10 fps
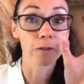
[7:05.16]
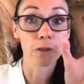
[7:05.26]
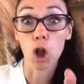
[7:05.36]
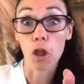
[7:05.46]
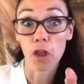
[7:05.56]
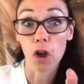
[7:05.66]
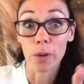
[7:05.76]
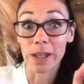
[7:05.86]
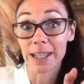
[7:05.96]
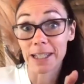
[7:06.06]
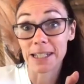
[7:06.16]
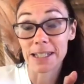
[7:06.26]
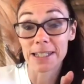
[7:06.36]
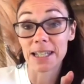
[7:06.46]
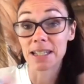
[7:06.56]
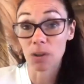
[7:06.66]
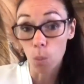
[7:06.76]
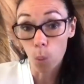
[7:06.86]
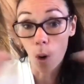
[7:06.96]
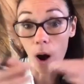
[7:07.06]
of klotho in kidney disease
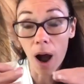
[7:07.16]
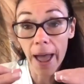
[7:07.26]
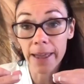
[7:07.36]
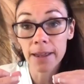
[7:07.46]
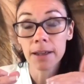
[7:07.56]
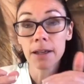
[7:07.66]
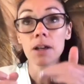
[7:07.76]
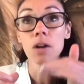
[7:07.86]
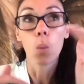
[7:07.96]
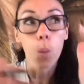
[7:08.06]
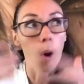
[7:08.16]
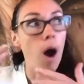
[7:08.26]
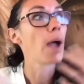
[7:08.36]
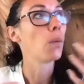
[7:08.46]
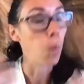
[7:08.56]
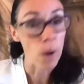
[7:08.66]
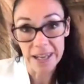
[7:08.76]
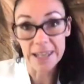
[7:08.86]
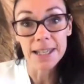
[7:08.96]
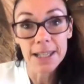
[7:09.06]
and why why
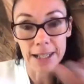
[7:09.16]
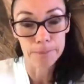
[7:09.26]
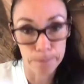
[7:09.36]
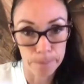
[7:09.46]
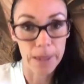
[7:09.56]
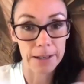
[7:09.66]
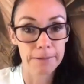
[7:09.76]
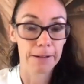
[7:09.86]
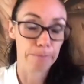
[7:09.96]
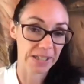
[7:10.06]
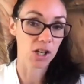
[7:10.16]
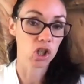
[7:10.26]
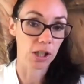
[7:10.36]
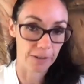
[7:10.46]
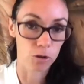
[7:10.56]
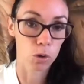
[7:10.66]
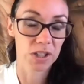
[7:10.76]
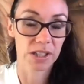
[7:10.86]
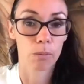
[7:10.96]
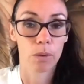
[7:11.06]
we in in potentially if you're
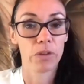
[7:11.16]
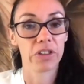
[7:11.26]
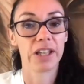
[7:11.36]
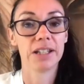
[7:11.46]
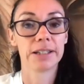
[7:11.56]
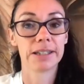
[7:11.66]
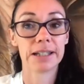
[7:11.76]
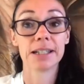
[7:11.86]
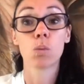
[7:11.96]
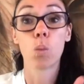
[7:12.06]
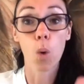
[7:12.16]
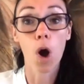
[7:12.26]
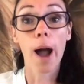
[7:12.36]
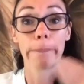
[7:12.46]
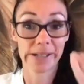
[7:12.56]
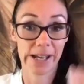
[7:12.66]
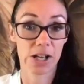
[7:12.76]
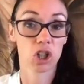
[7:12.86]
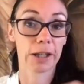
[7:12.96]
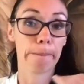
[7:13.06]
someone with kidney disease why
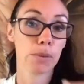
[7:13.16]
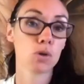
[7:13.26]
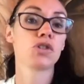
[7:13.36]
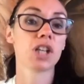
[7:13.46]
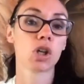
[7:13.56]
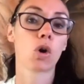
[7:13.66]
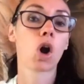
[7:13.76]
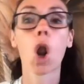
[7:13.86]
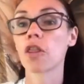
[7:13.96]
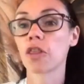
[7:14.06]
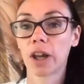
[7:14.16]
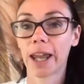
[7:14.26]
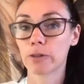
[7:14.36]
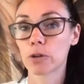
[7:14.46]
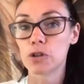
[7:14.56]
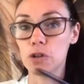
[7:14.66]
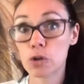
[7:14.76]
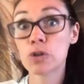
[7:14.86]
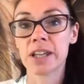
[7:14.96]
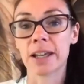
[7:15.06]
potentially boosting your klotho levels
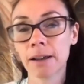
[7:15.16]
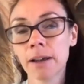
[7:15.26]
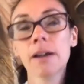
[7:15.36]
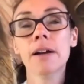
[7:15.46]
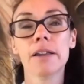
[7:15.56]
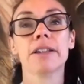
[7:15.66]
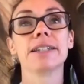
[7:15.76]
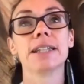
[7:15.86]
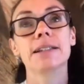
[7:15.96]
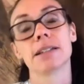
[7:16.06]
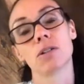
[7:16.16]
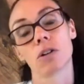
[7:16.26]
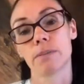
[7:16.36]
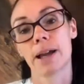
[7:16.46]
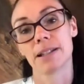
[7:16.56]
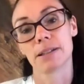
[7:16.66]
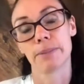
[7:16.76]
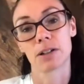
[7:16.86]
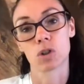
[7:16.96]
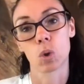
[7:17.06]
using these things that Dr. Matt is
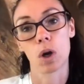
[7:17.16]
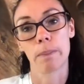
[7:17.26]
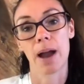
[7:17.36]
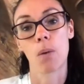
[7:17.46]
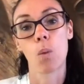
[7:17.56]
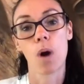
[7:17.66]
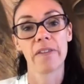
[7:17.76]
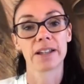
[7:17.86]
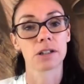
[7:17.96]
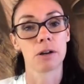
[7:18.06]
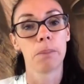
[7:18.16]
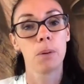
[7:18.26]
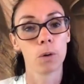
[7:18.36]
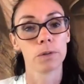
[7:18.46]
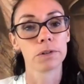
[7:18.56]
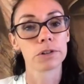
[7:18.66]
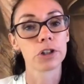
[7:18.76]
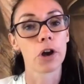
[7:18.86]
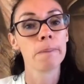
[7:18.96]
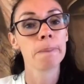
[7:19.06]
about to talk about why that's so important.
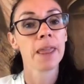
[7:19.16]
So